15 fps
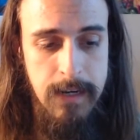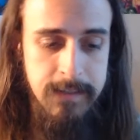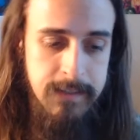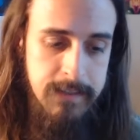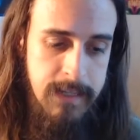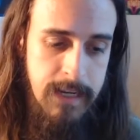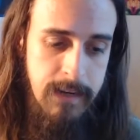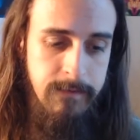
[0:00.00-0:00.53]
because
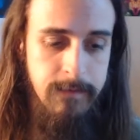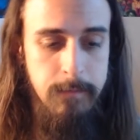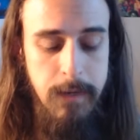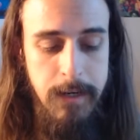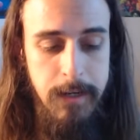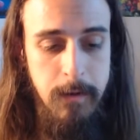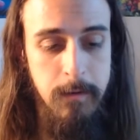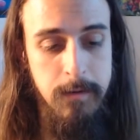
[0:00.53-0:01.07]
I have my
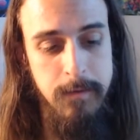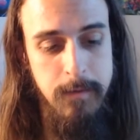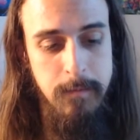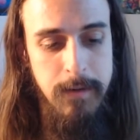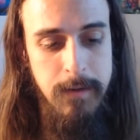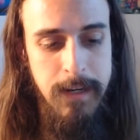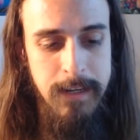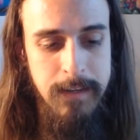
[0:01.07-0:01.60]
notes from
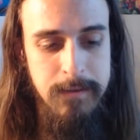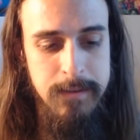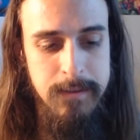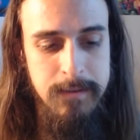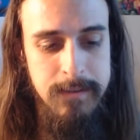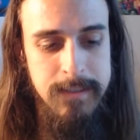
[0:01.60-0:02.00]
when I used to